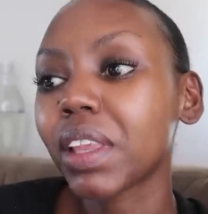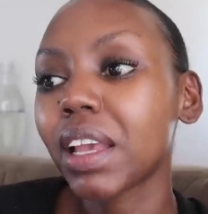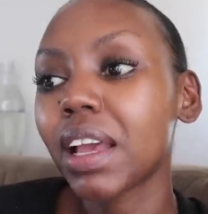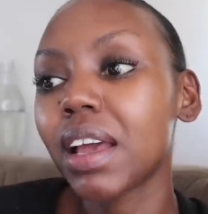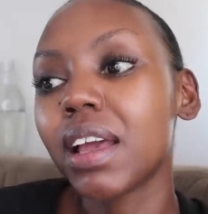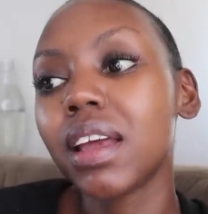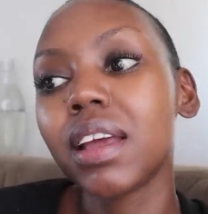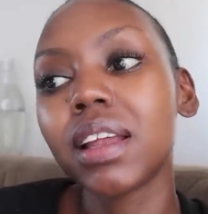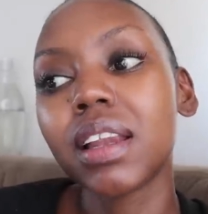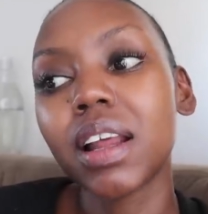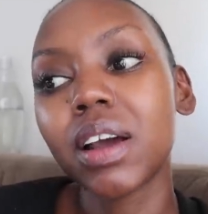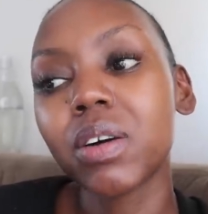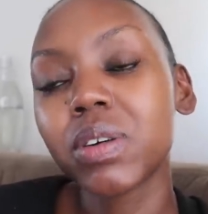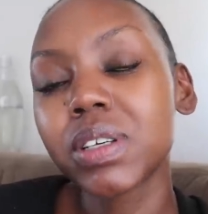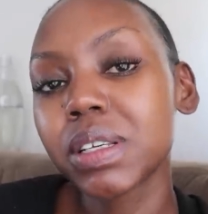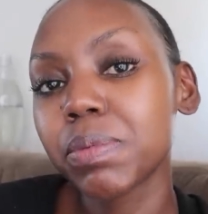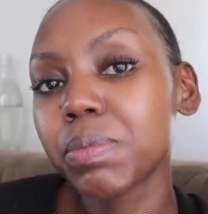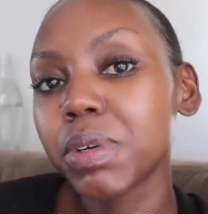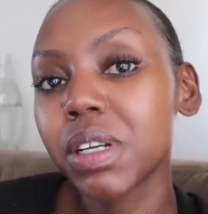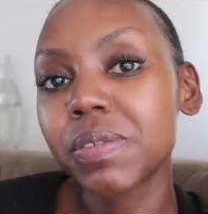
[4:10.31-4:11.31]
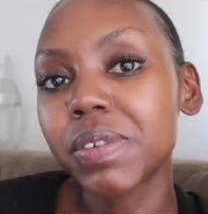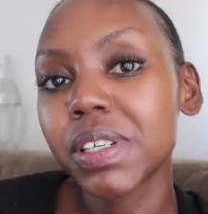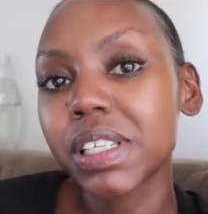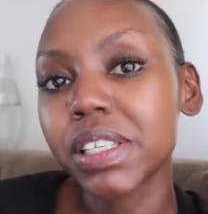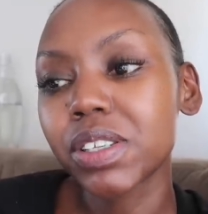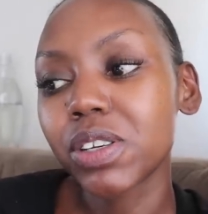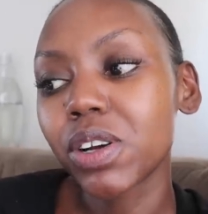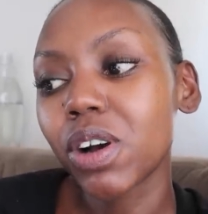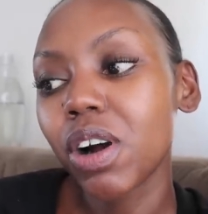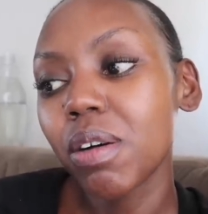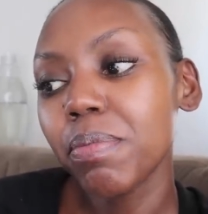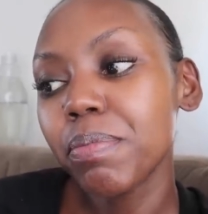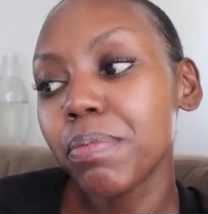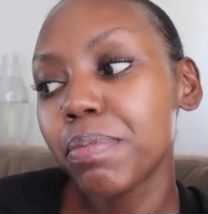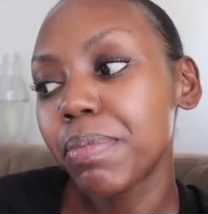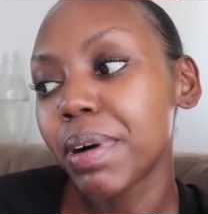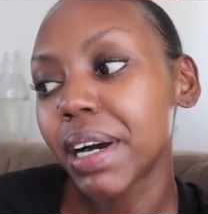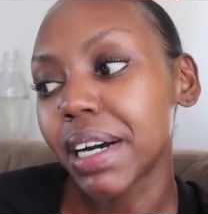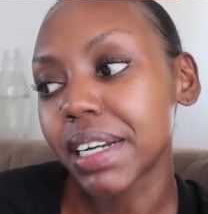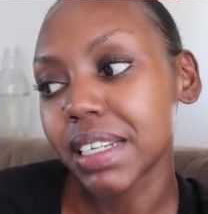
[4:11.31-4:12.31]
and I was a bit of a snob
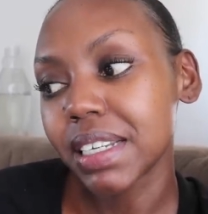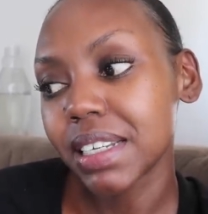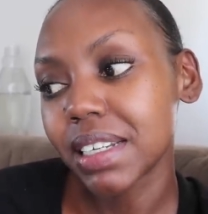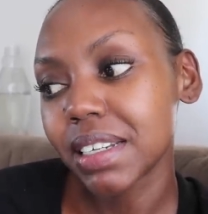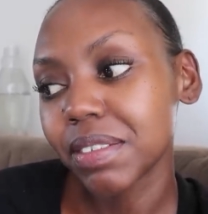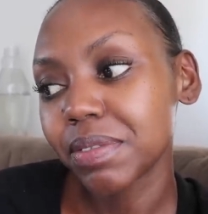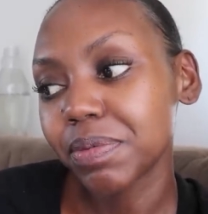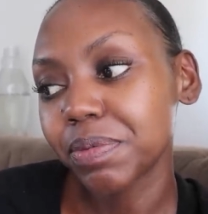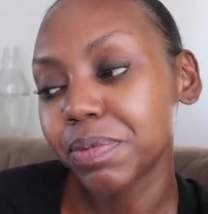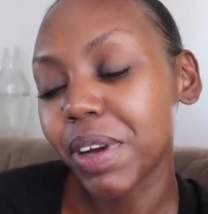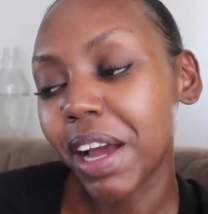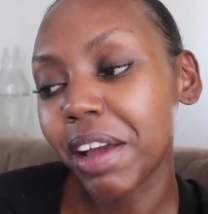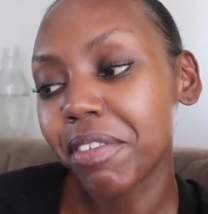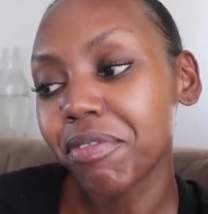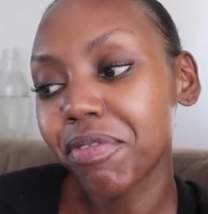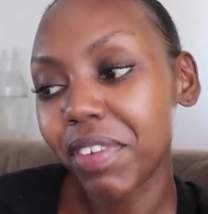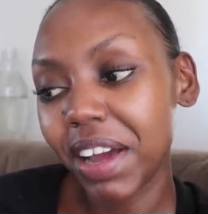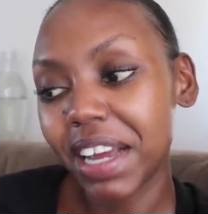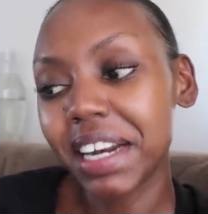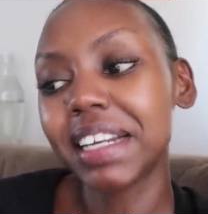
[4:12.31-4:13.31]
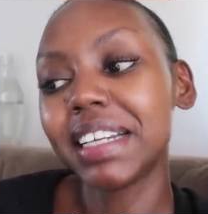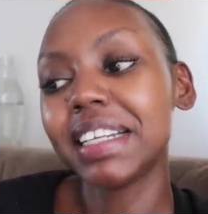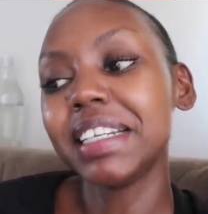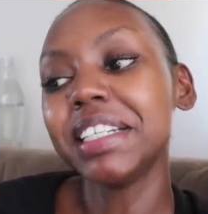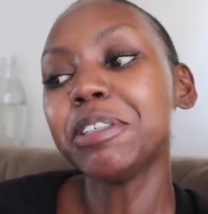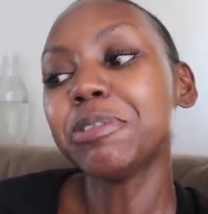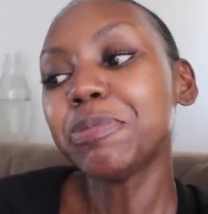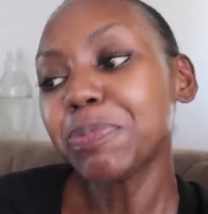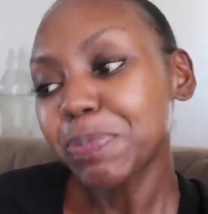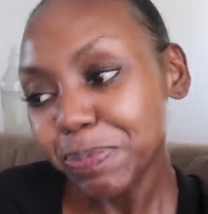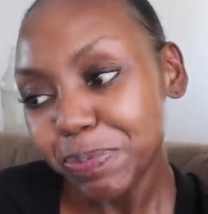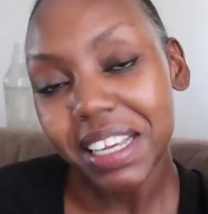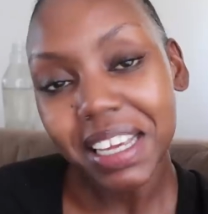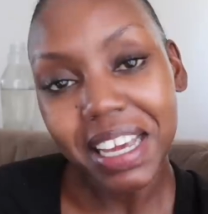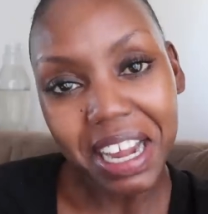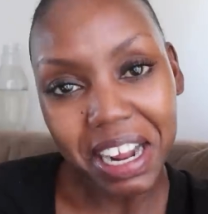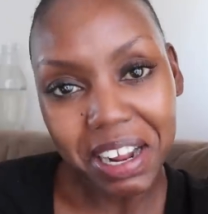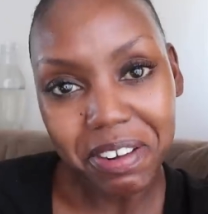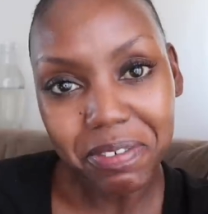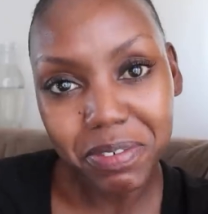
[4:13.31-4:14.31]
but I finally
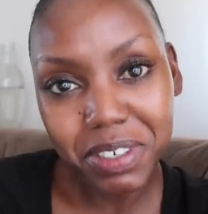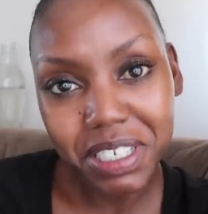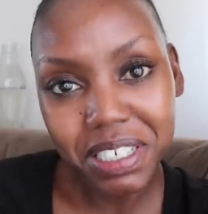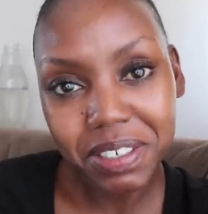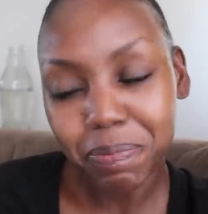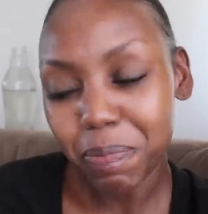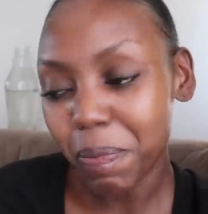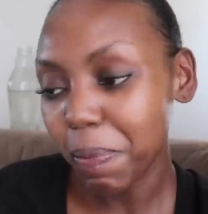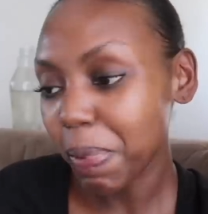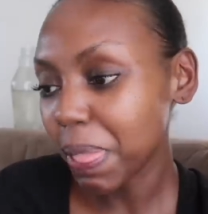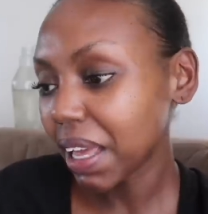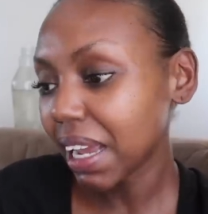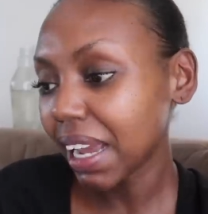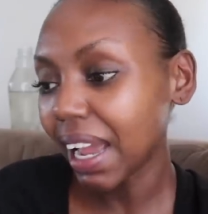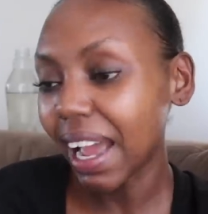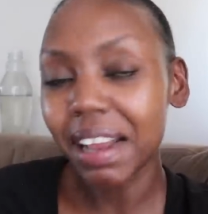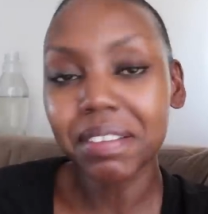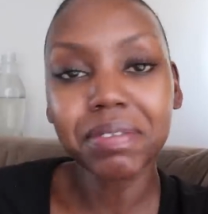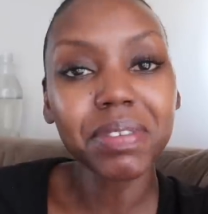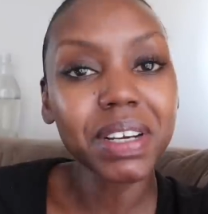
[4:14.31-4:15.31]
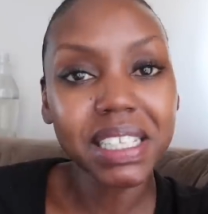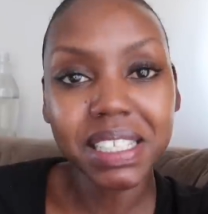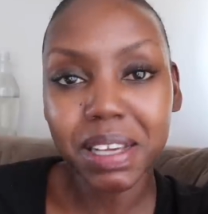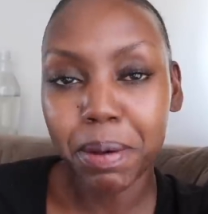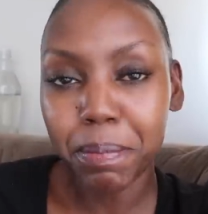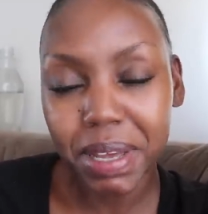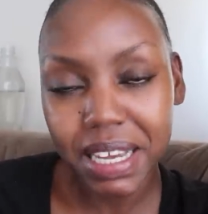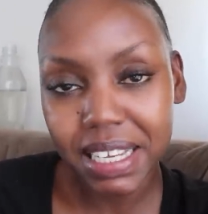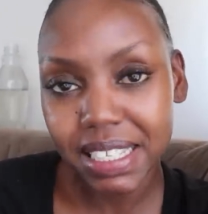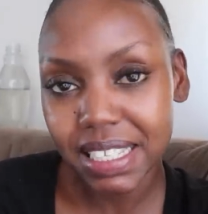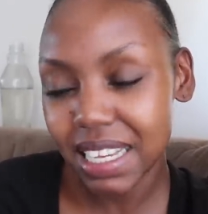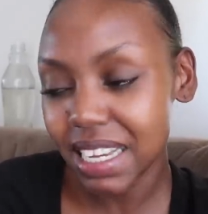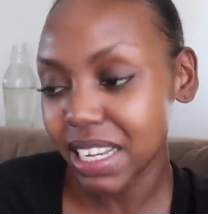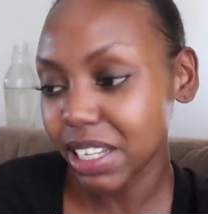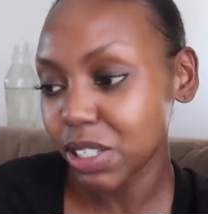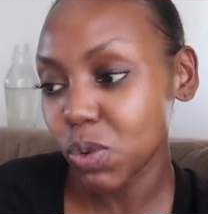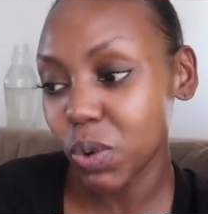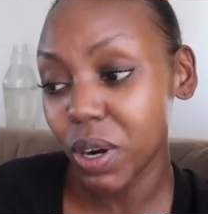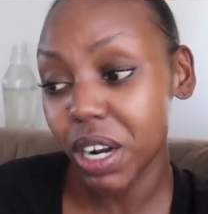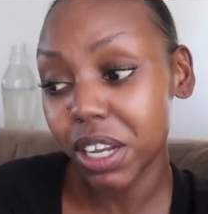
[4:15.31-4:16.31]
caved Canva is amazing
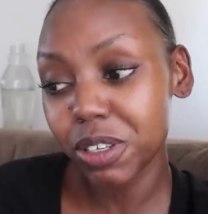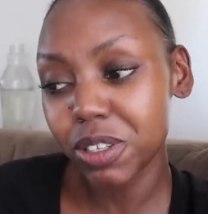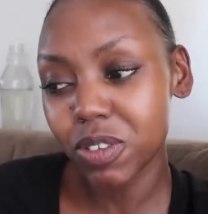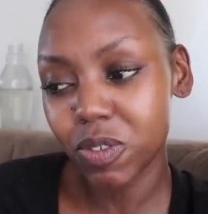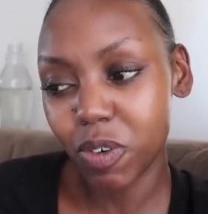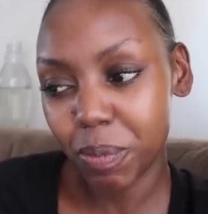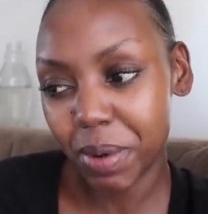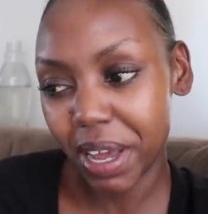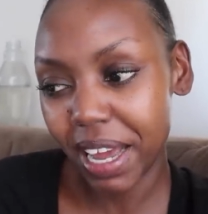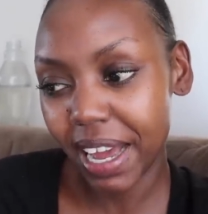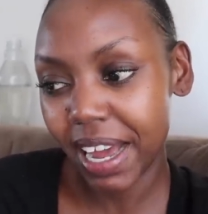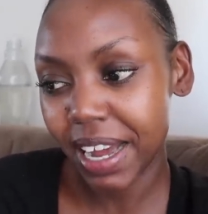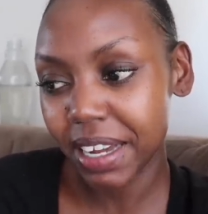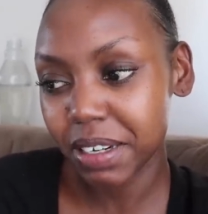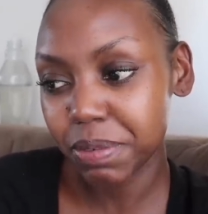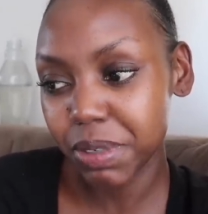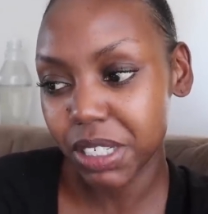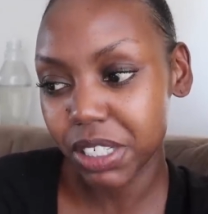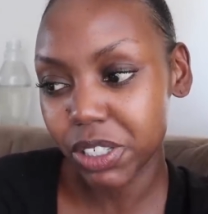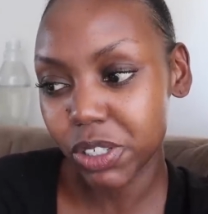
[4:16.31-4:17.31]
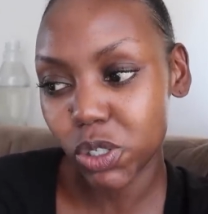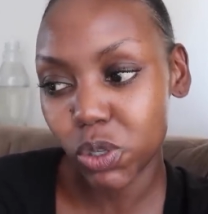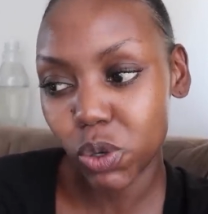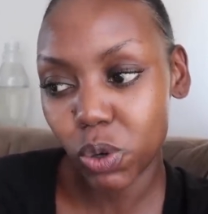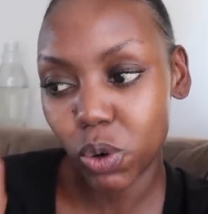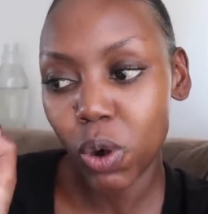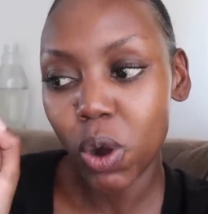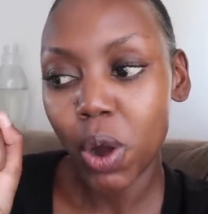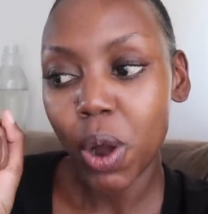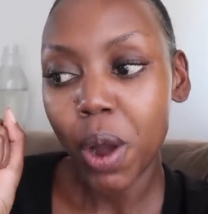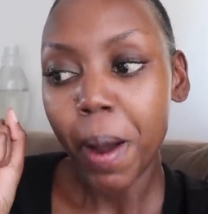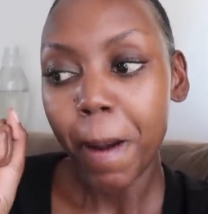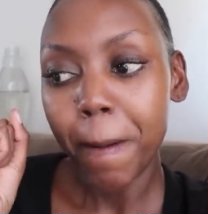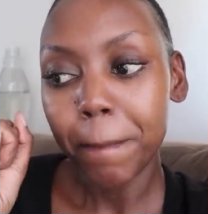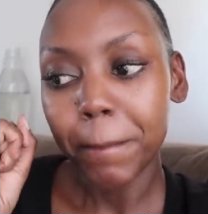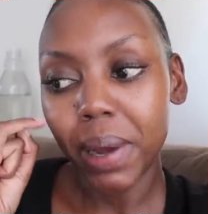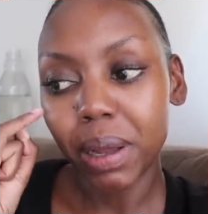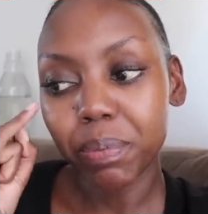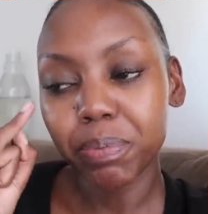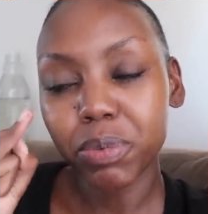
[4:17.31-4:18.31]
it's what I use for my admin so
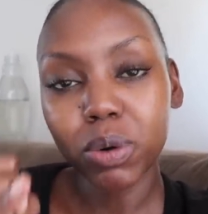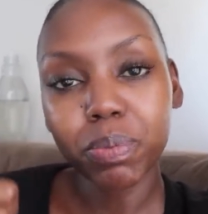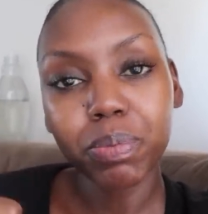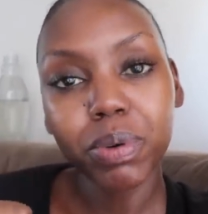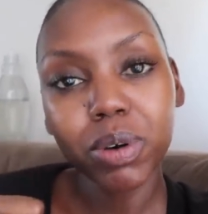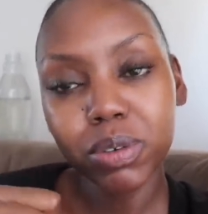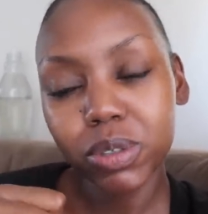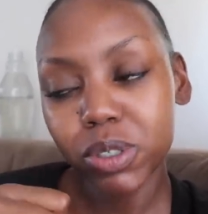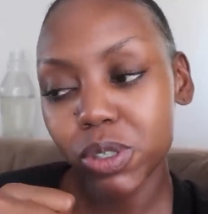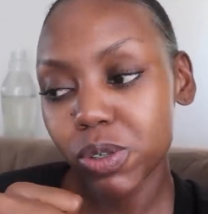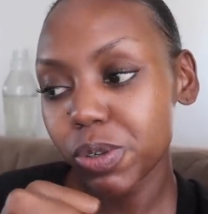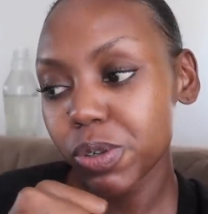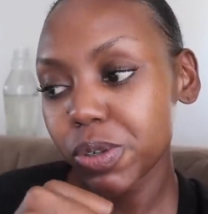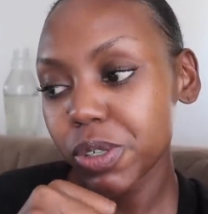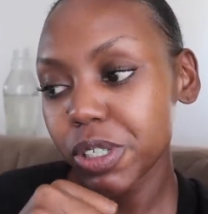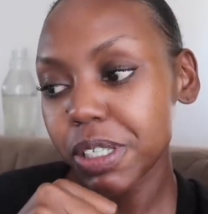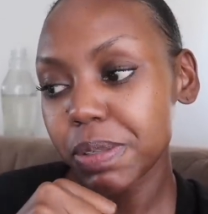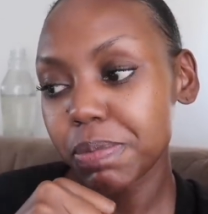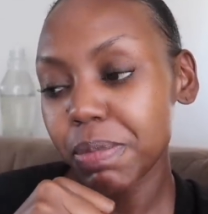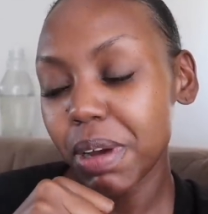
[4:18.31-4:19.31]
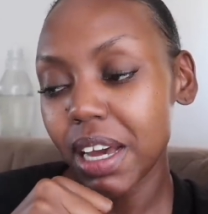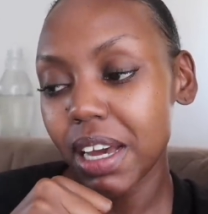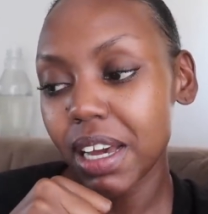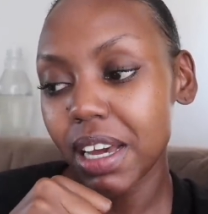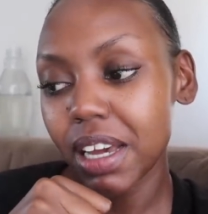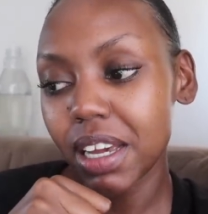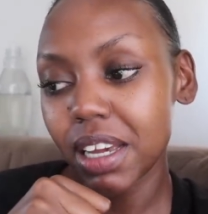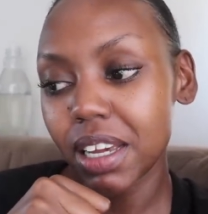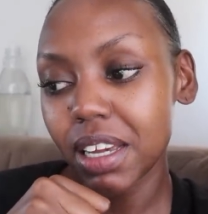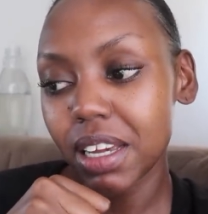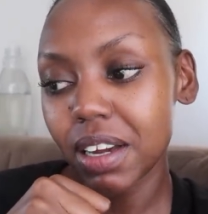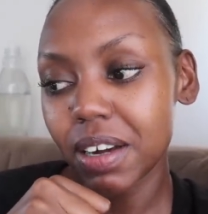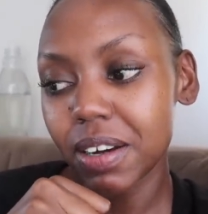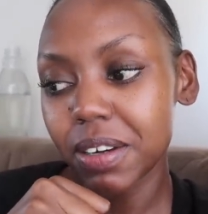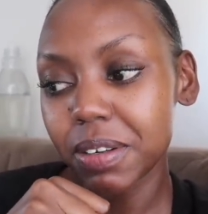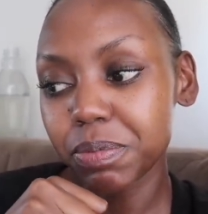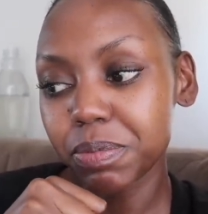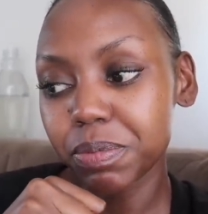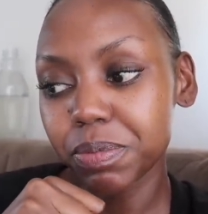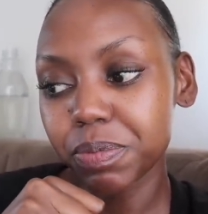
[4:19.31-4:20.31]
my proposals my
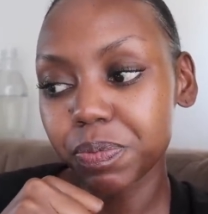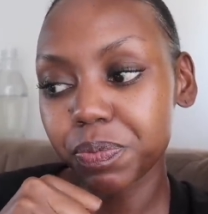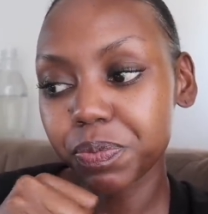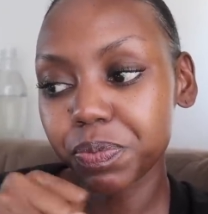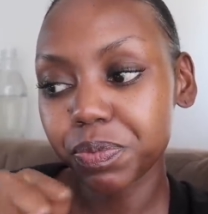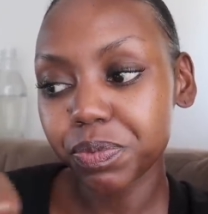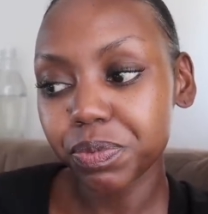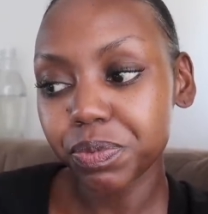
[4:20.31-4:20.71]
um,